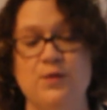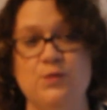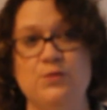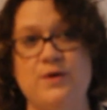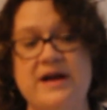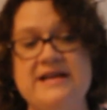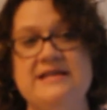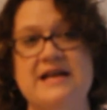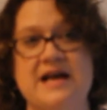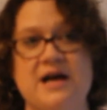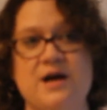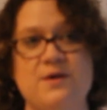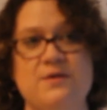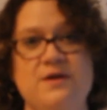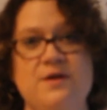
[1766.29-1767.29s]
right
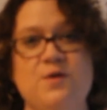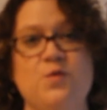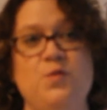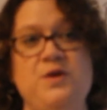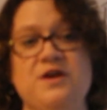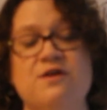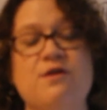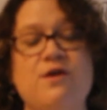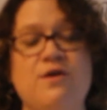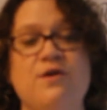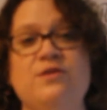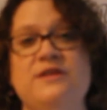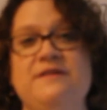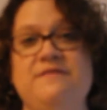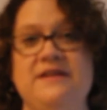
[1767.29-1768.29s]
now we are
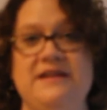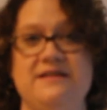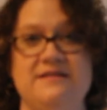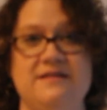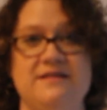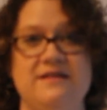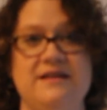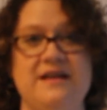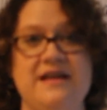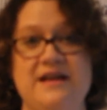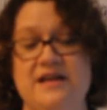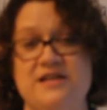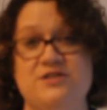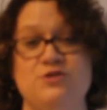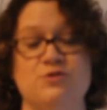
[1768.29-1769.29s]
all living in a
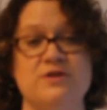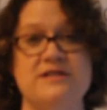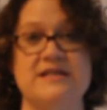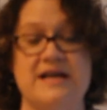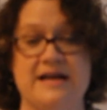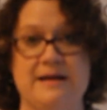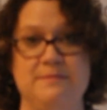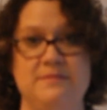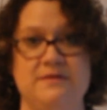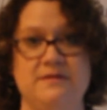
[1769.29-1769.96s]
historic time.